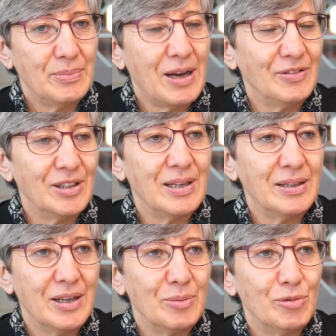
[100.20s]
after
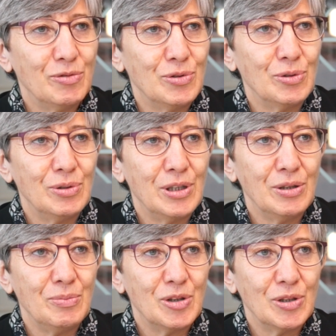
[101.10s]
that, I moved to the
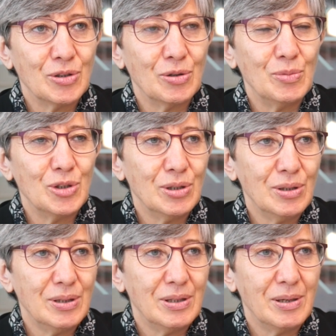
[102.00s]
Human Rights
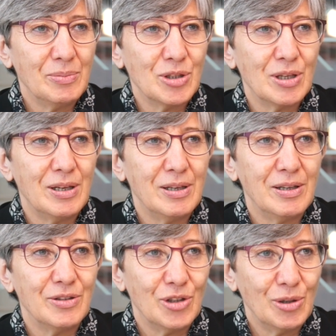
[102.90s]
Commission, and I'm still
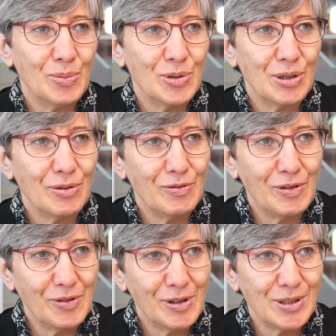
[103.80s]
the chairperson of
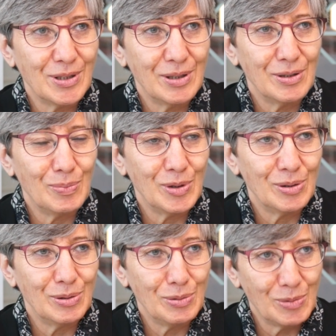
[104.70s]
Afghanistan
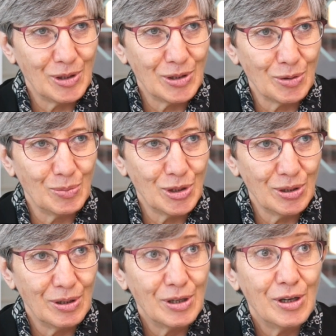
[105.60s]
Independent Human Rights Commission
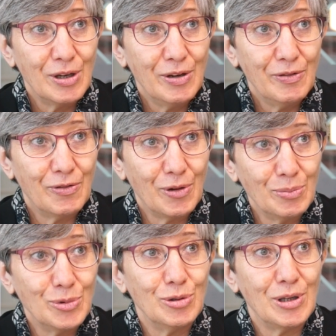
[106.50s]

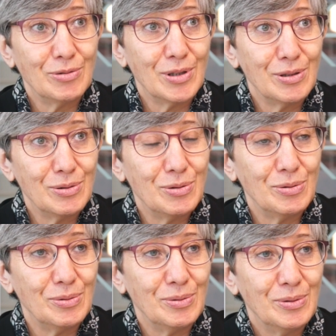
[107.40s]
from 2002.